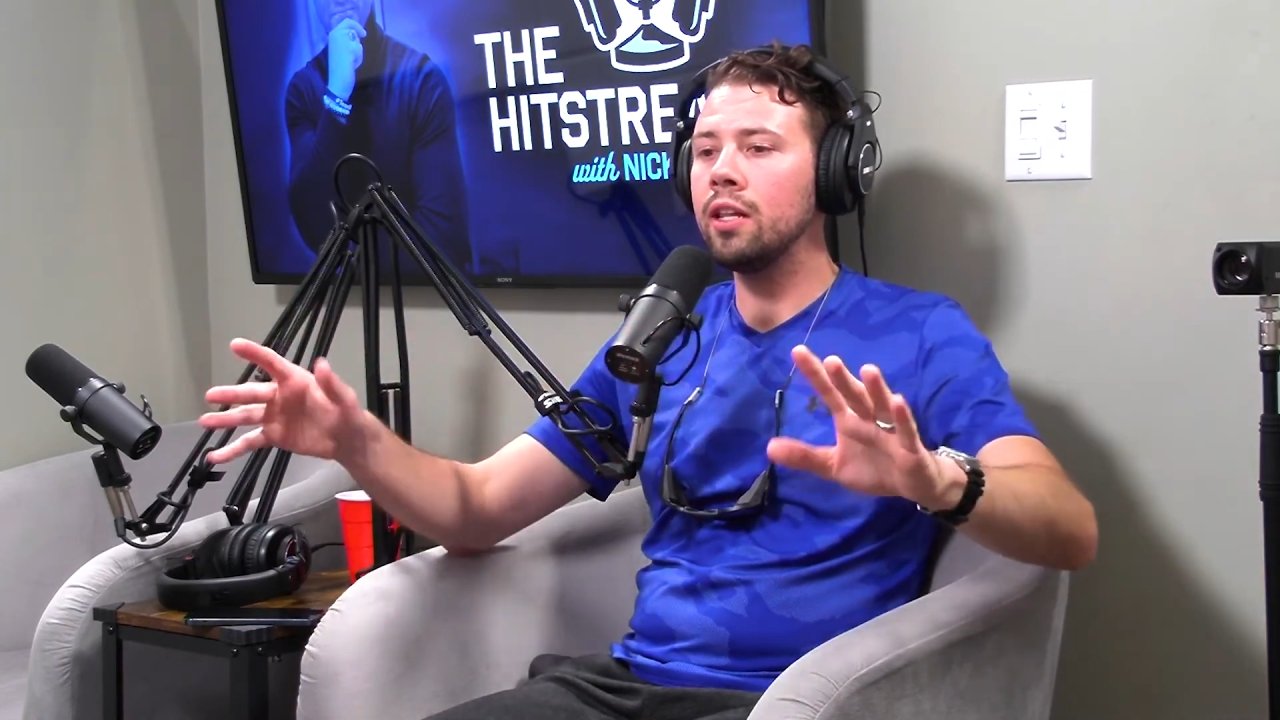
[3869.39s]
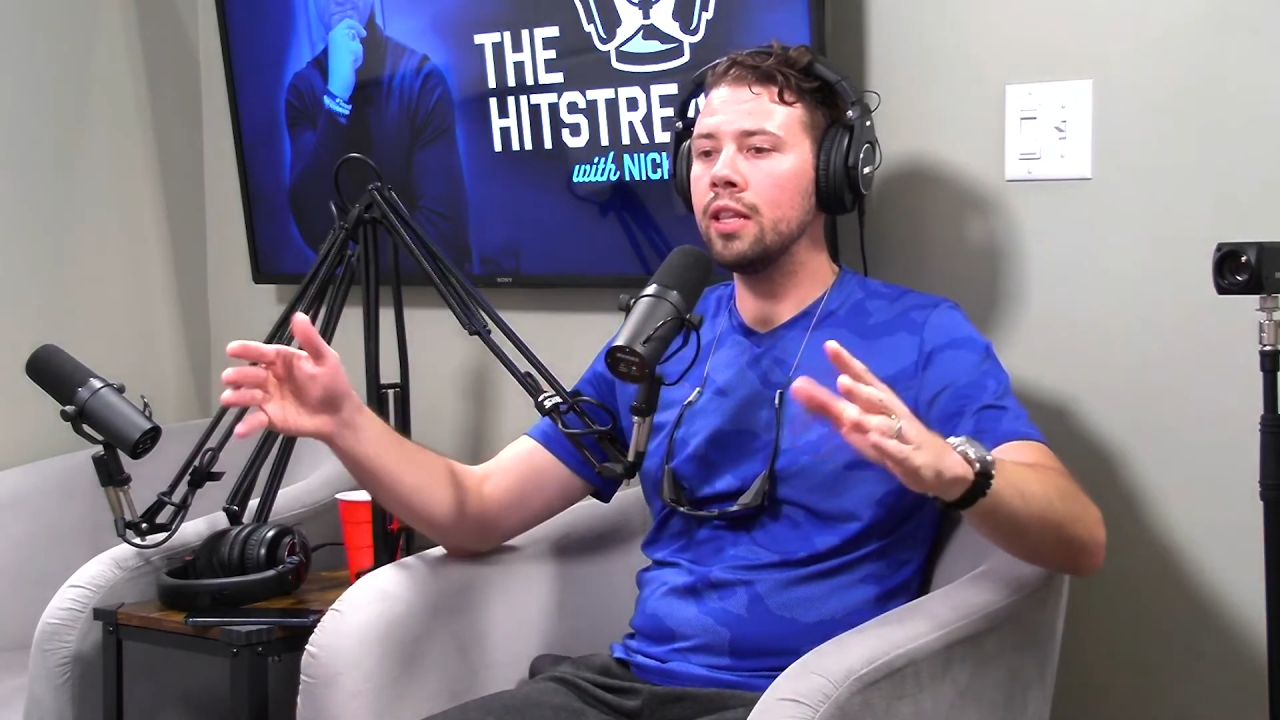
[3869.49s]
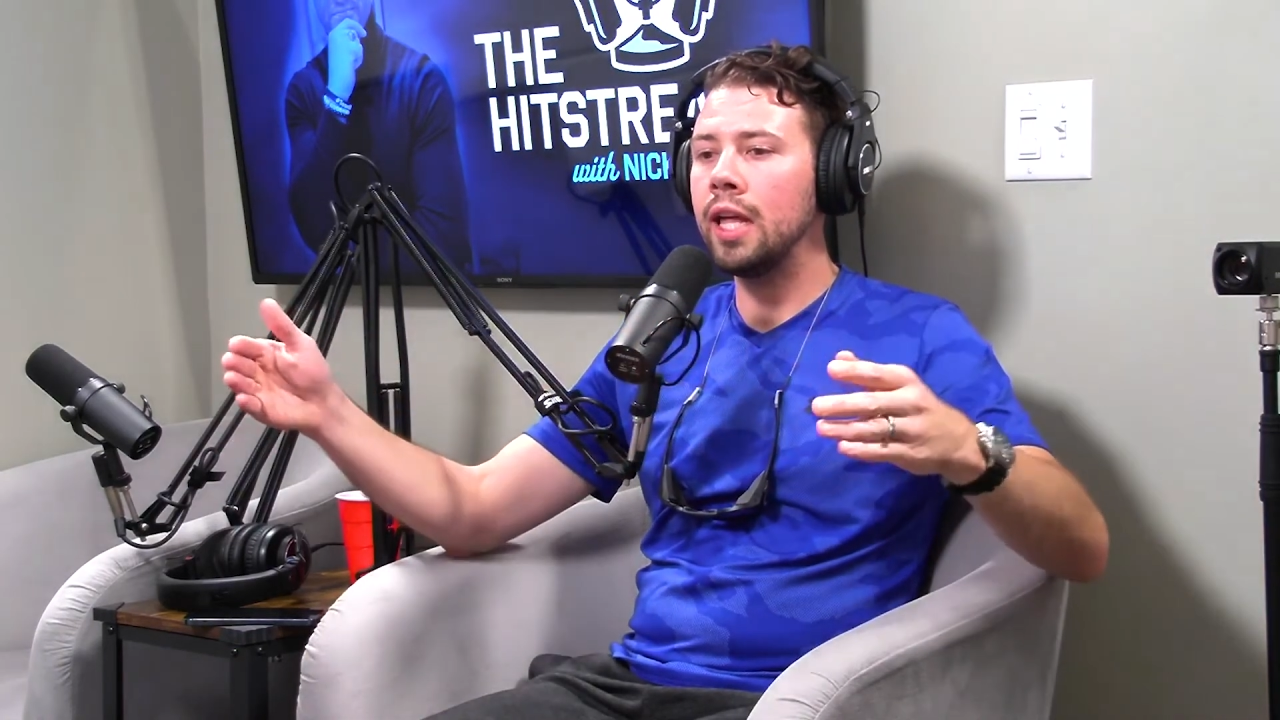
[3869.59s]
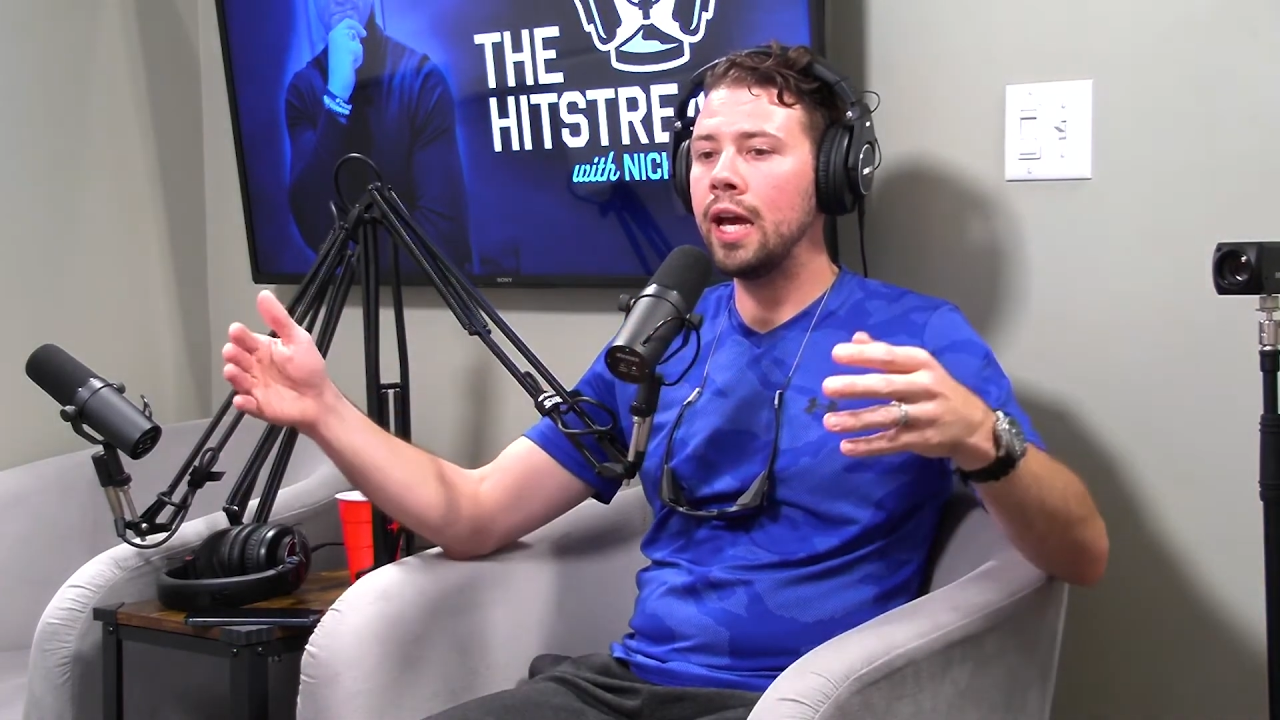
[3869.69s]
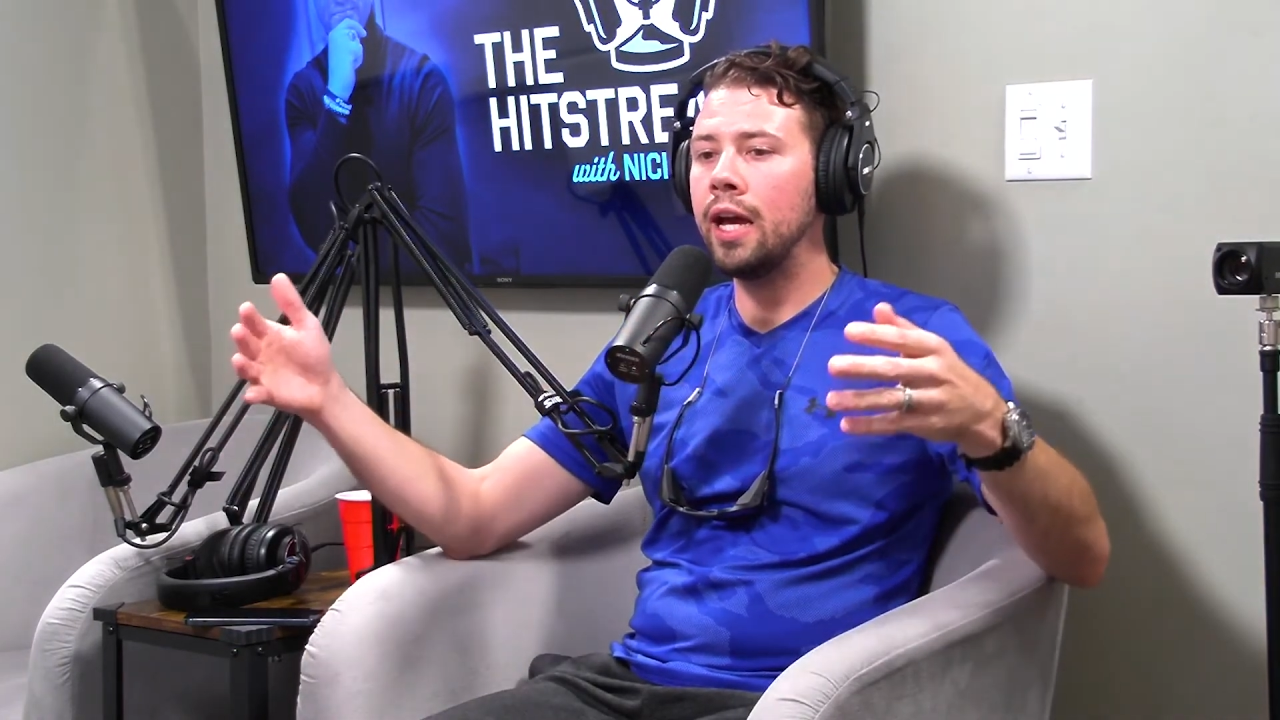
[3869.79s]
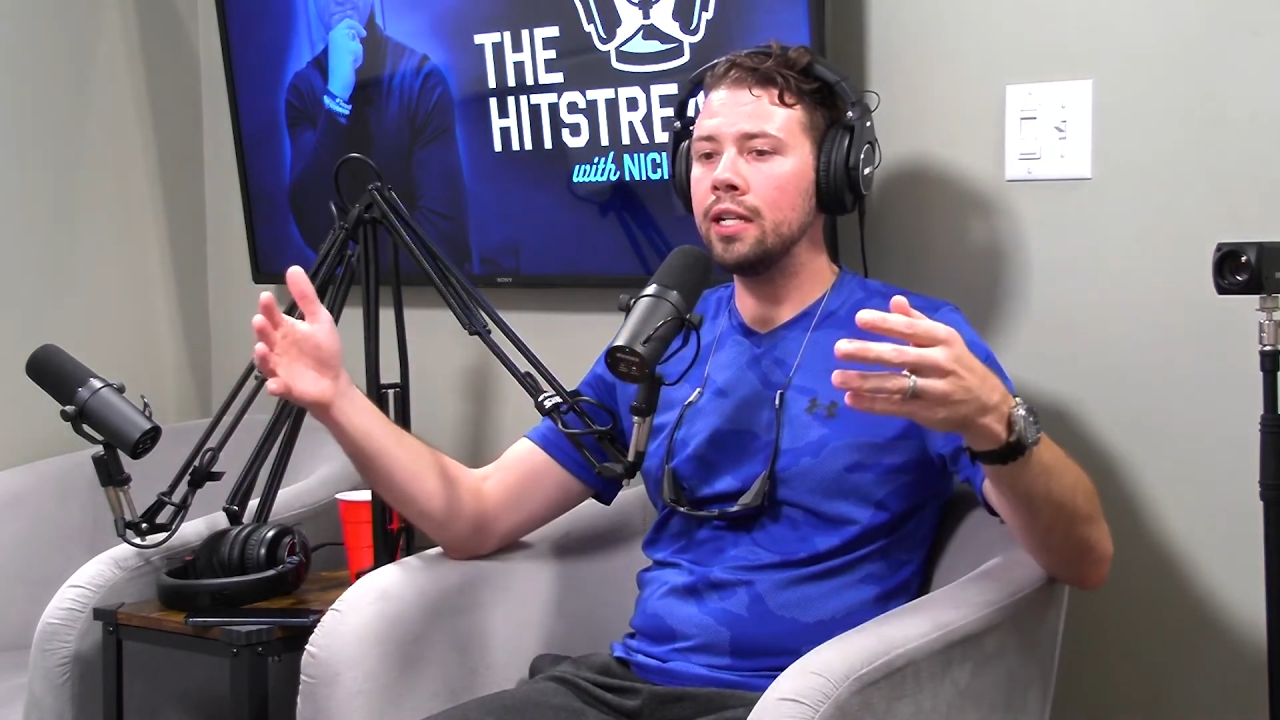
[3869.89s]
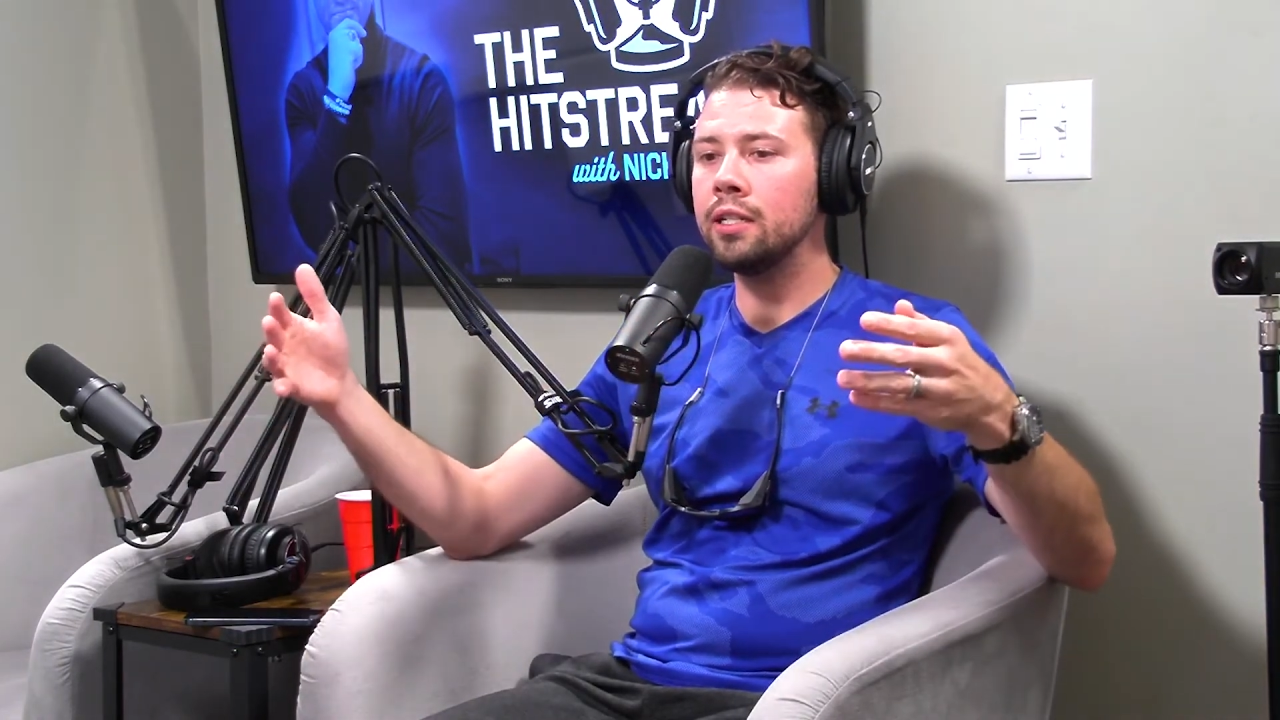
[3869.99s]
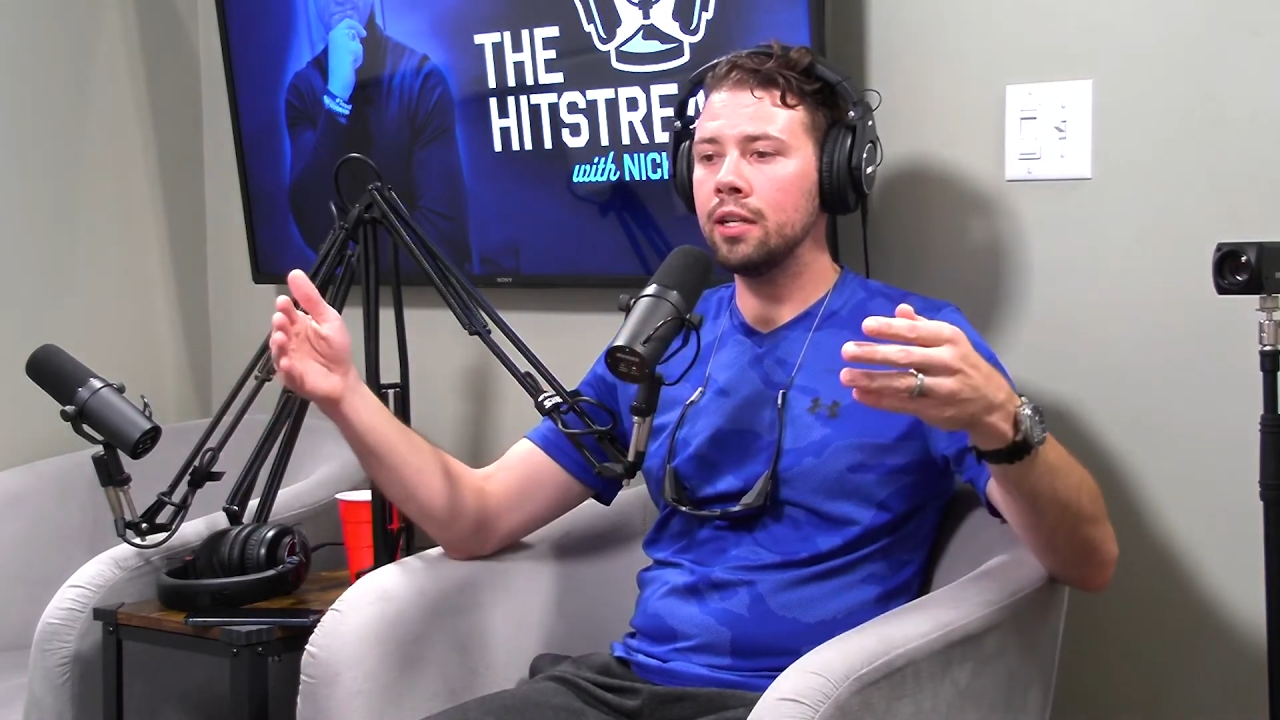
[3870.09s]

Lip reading: that